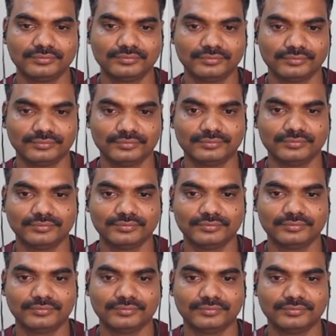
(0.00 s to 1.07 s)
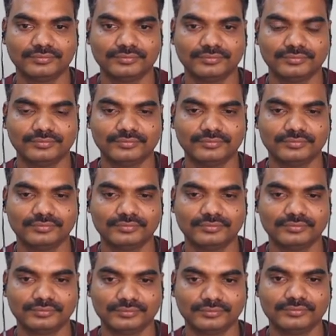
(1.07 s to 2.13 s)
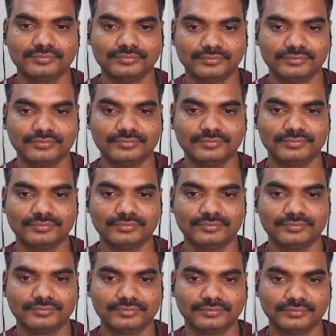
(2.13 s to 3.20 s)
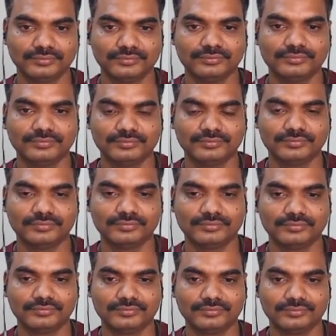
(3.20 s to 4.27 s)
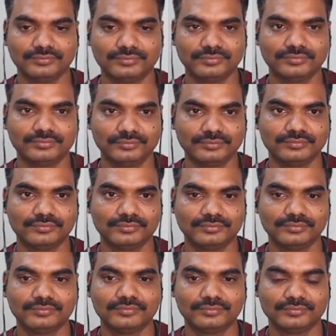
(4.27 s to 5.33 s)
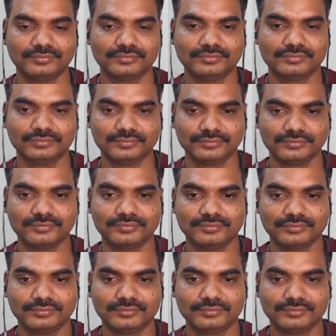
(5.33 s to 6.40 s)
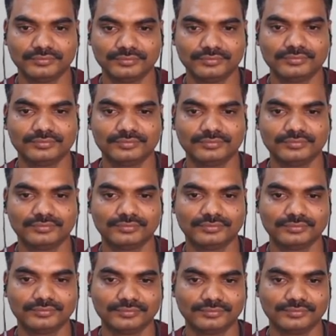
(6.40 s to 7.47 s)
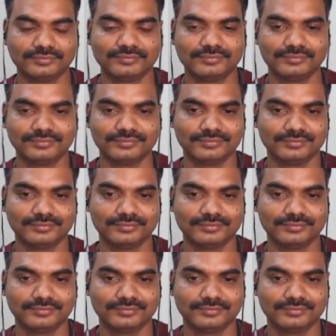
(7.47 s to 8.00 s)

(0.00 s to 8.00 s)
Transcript: This person isn't speaking.